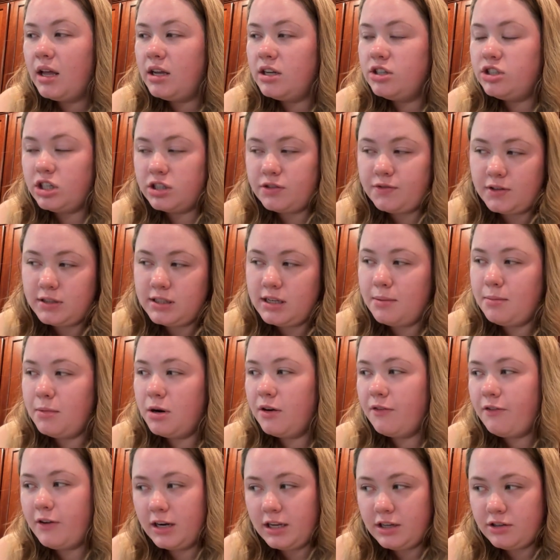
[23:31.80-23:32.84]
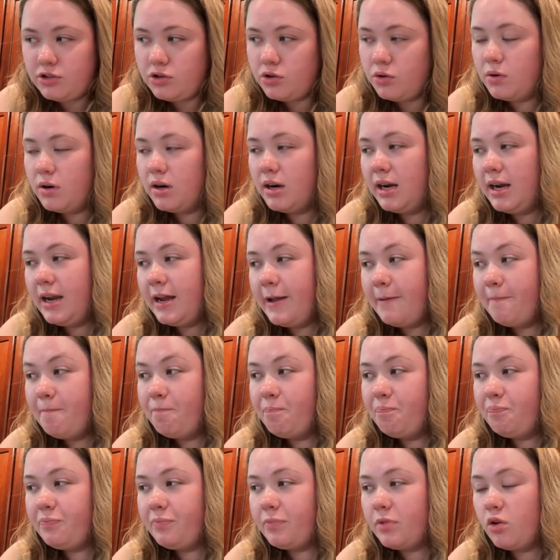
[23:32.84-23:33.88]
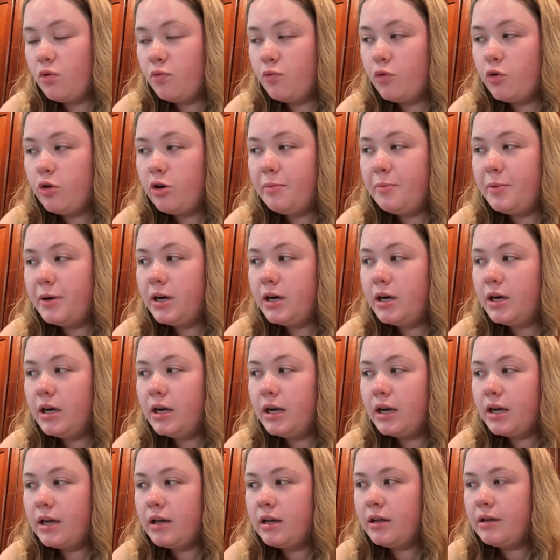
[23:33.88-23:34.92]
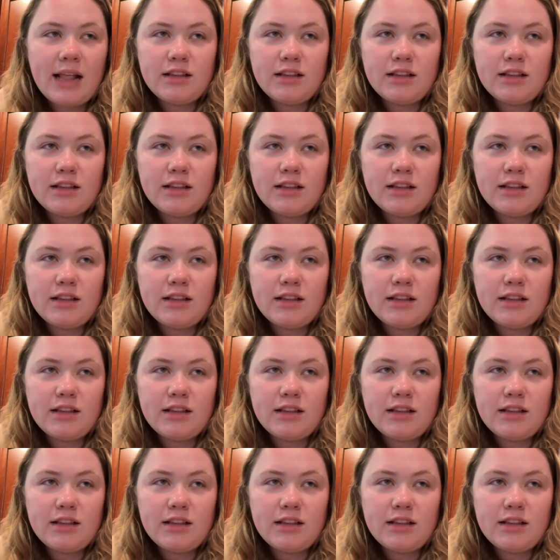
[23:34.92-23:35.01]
Just for Summer, Funny Story, the rule book.